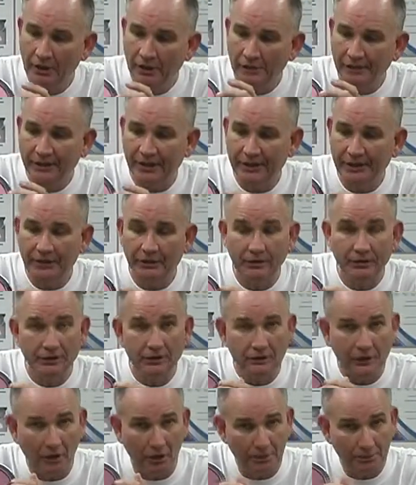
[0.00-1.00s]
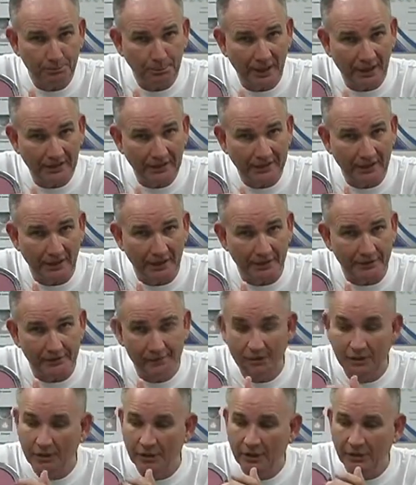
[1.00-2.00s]
that you call it polygons,
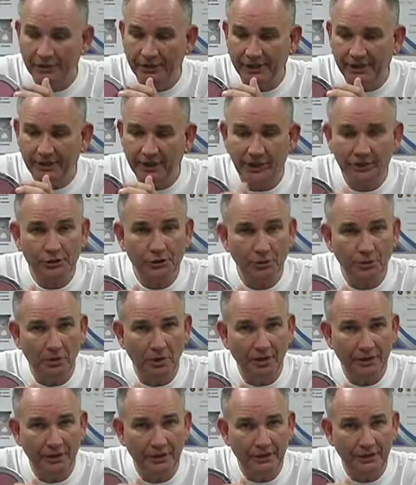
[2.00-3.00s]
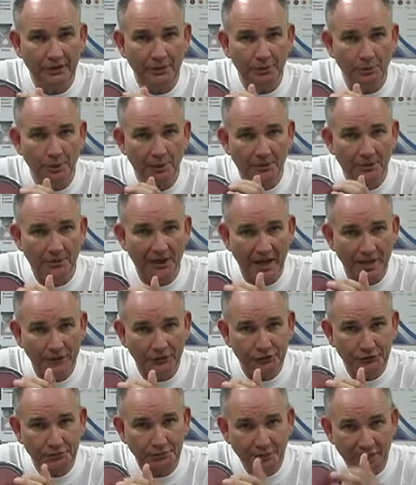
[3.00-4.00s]
that cut the water into
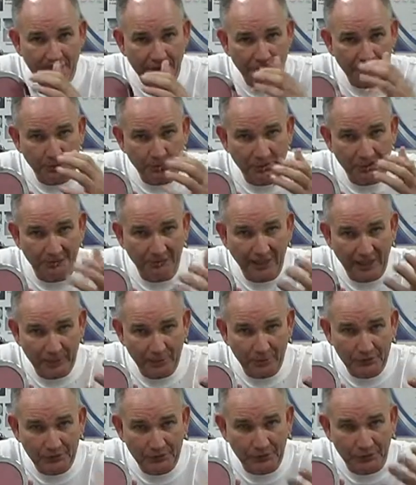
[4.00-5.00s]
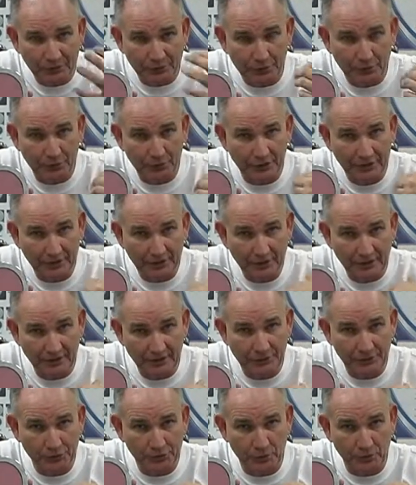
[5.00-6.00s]
1,000 pieces with the vitamin C so that it can be
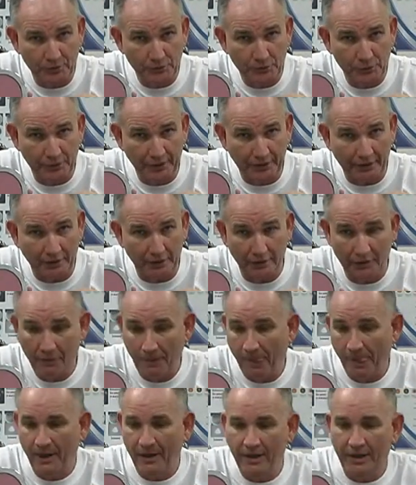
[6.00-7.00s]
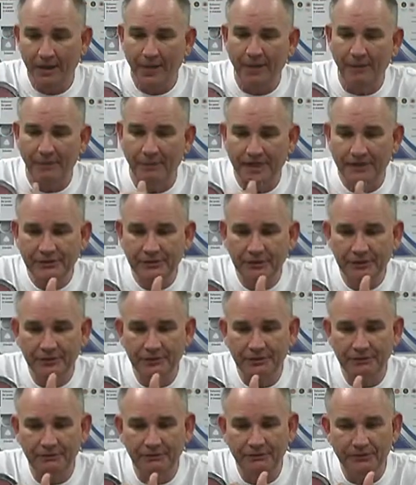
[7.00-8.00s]
absorbed quicker. And basically
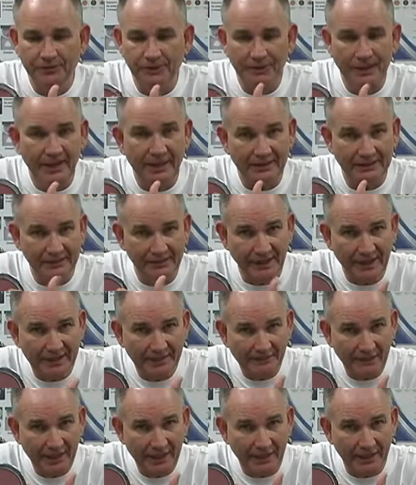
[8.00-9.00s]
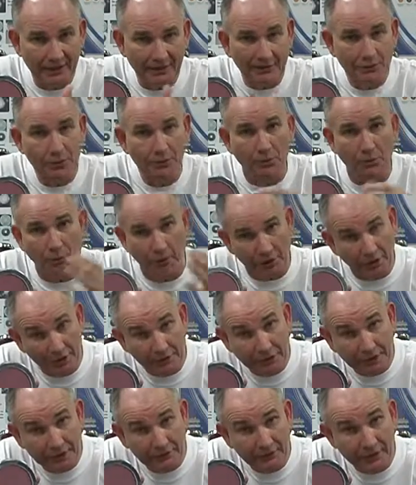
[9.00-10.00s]
it has negative ions. What are
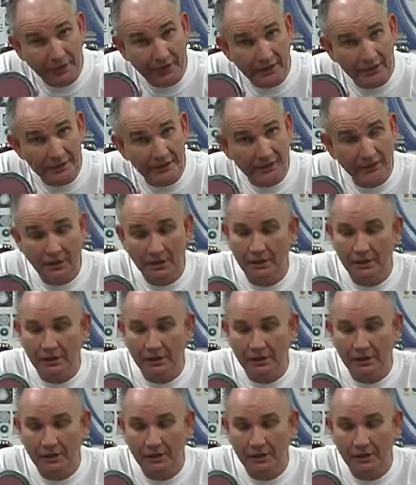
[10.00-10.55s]
negative ions?